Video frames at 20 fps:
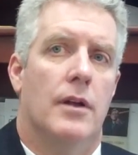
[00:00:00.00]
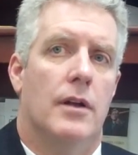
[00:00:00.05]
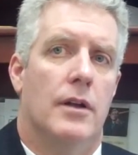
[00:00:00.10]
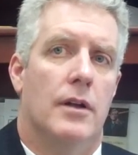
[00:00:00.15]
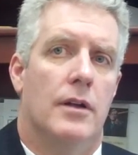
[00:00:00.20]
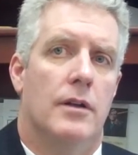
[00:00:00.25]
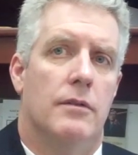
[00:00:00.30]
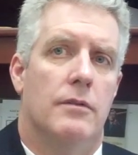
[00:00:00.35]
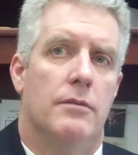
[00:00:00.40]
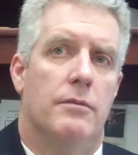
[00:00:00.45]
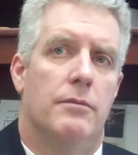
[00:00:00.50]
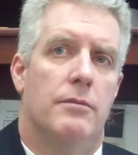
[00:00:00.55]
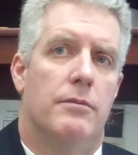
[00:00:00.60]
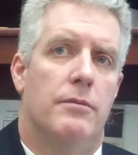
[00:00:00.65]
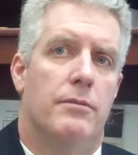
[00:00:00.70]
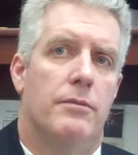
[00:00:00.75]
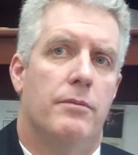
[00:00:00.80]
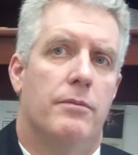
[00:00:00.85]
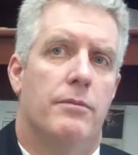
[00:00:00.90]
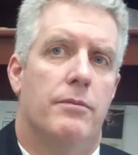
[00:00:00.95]

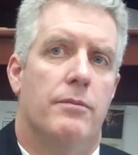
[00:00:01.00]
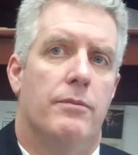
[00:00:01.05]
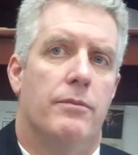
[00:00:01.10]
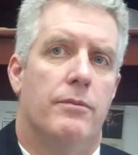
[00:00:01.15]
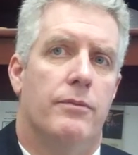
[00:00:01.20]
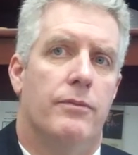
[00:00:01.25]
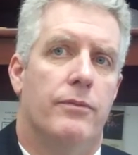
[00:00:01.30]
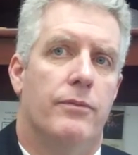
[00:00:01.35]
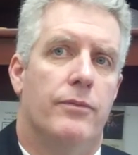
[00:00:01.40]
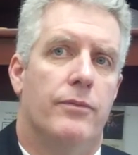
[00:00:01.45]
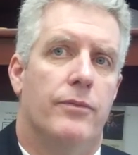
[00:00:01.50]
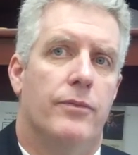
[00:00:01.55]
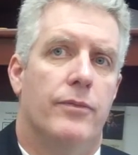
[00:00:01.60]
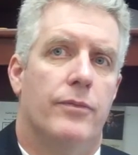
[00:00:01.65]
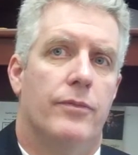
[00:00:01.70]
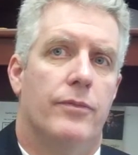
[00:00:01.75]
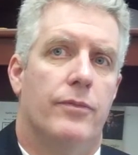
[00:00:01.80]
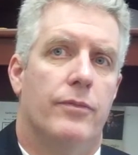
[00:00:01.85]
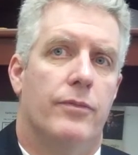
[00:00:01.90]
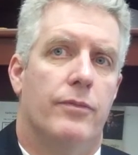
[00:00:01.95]

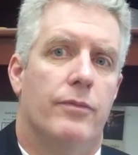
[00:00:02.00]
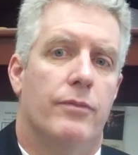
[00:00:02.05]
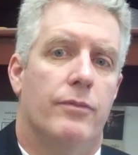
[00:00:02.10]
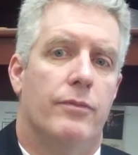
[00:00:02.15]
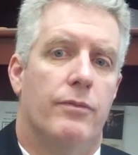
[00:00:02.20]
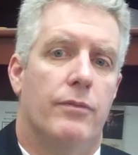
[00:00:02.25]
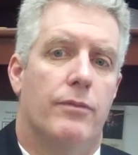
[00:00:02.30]
No one is speaking in this clip.